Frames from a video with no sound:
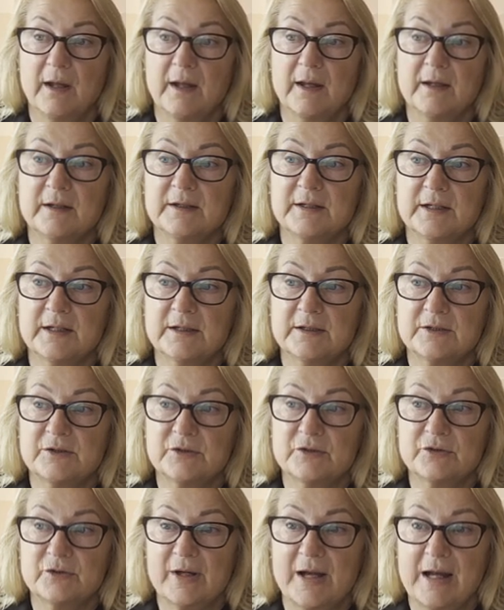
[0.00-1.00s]
and
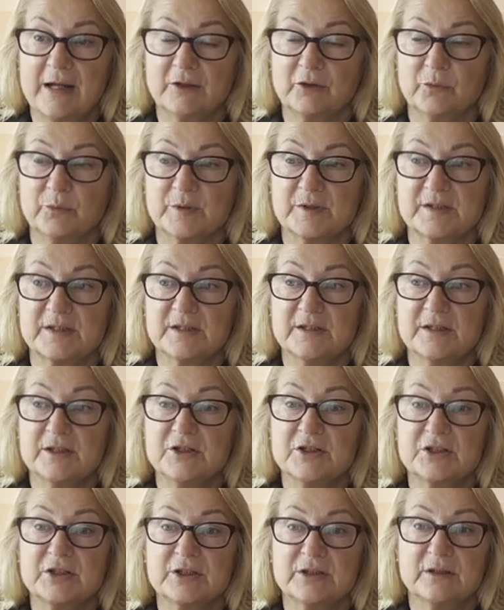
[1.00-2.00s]
interact with
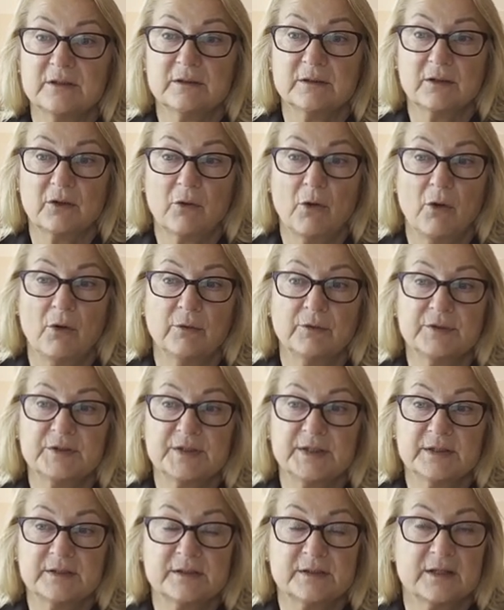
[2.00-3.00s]
digital
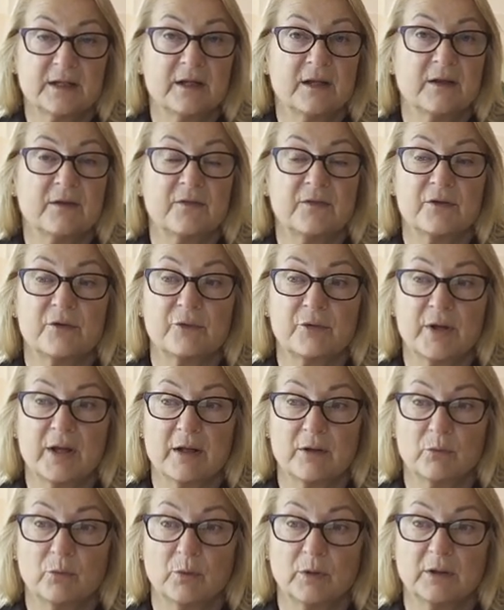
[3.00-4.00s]
content in the
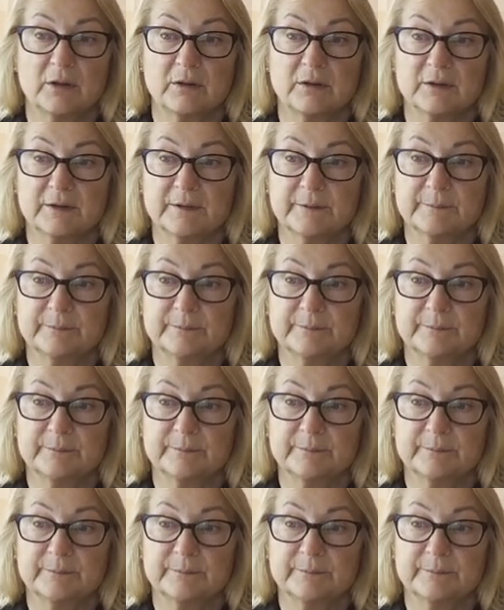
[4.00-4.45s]
real world.